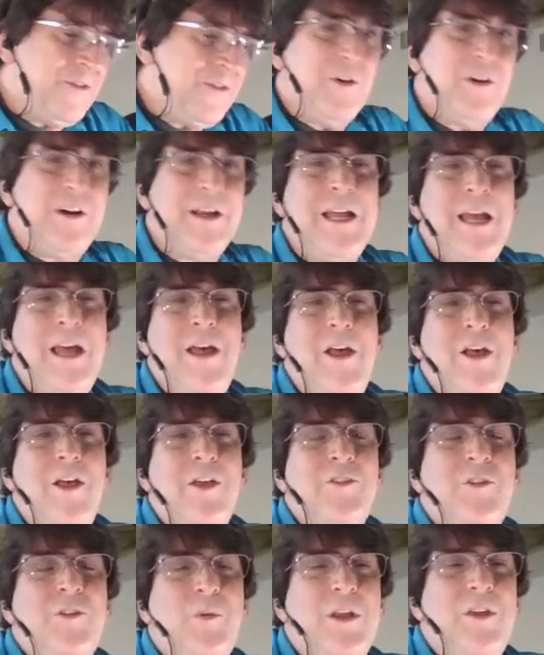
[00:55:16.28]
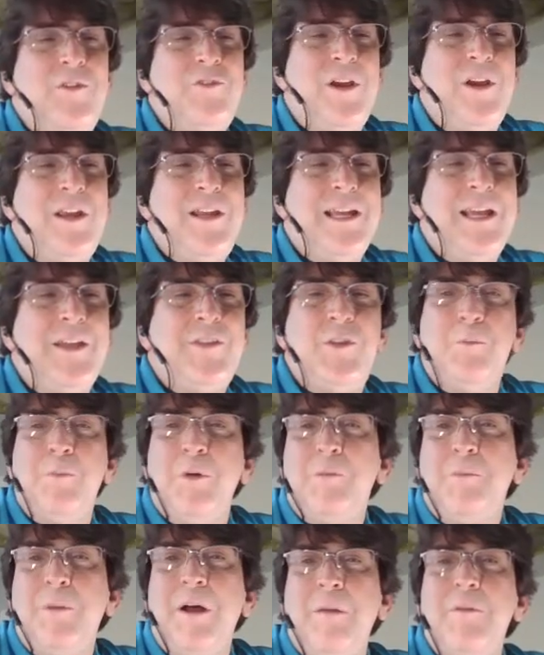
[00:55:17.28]
Ooh, I can tell a great story
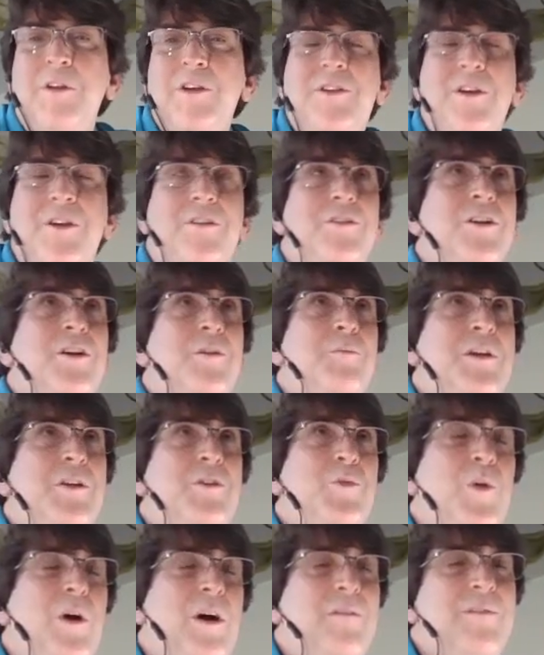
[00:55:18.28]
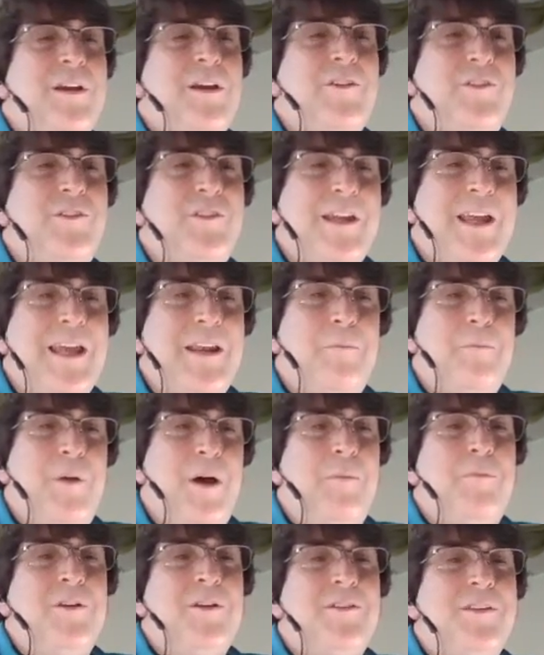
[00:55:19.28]
about that model. It's an embarrassing story.
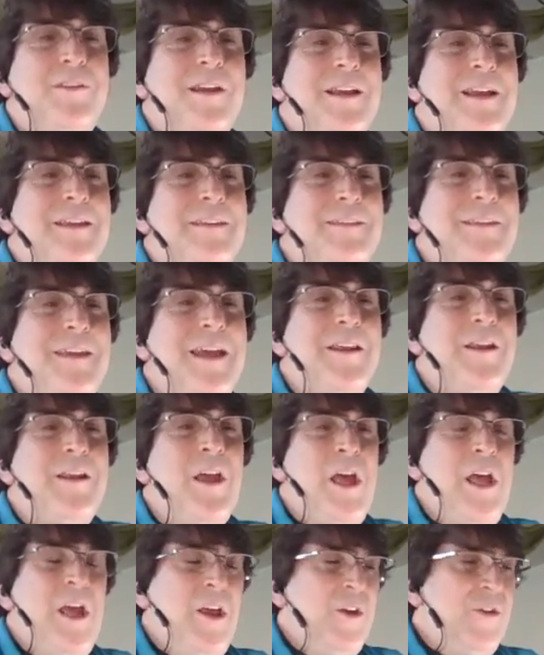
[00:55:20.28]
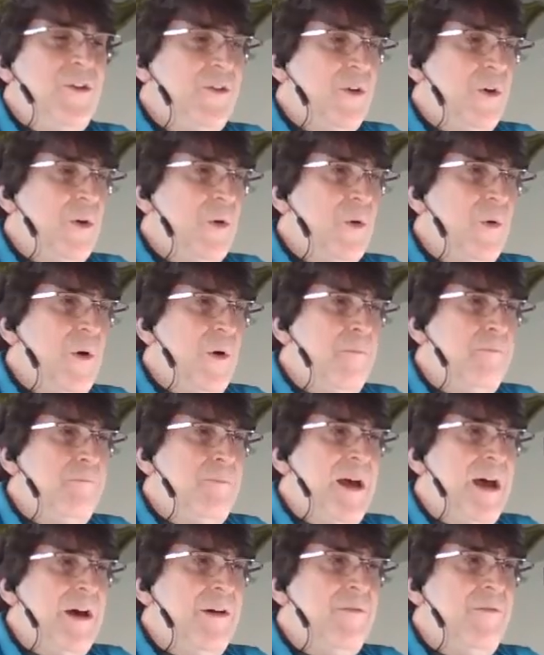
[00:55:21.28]
So when I was trying to get the book published, it
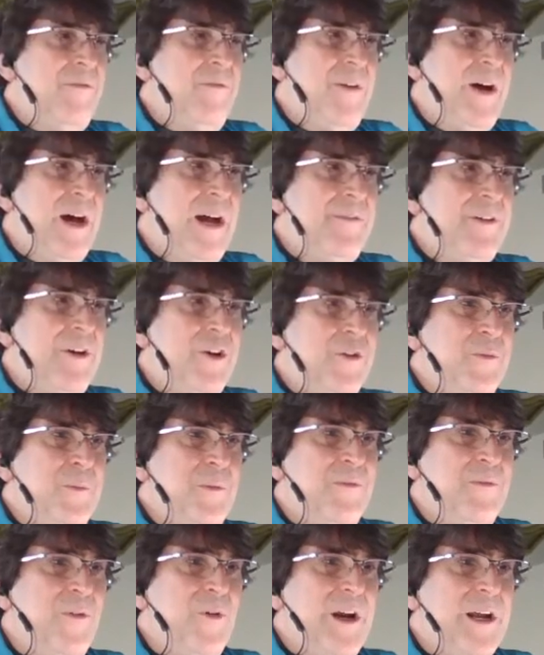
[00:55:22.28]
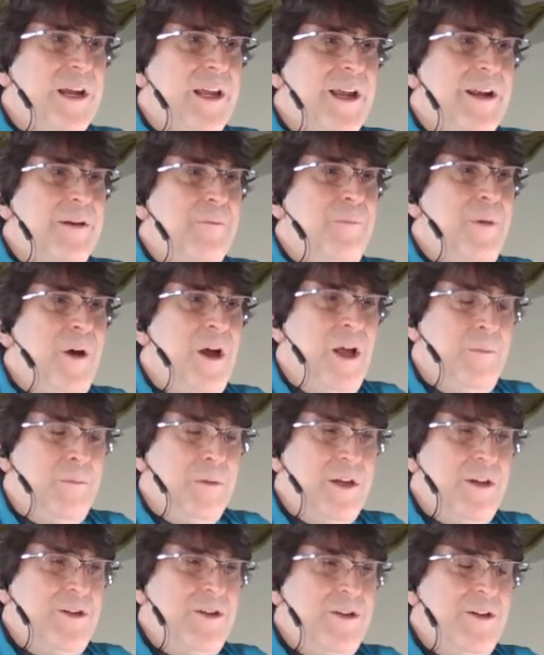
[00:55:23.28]
took me 12 years to get it published, like I
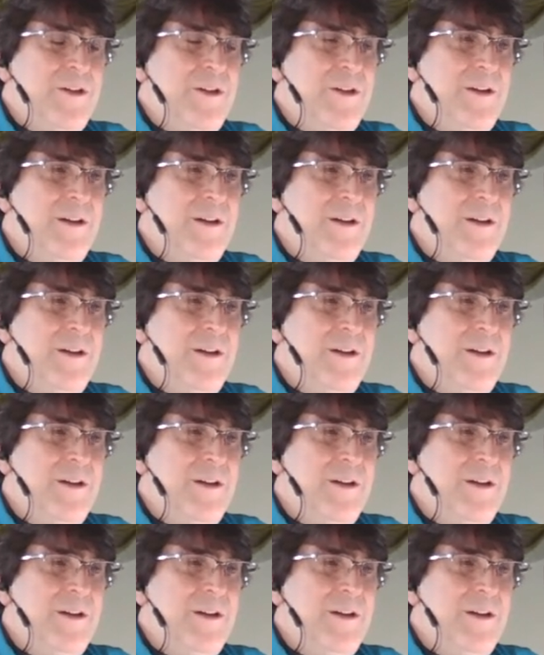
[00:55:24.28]
said.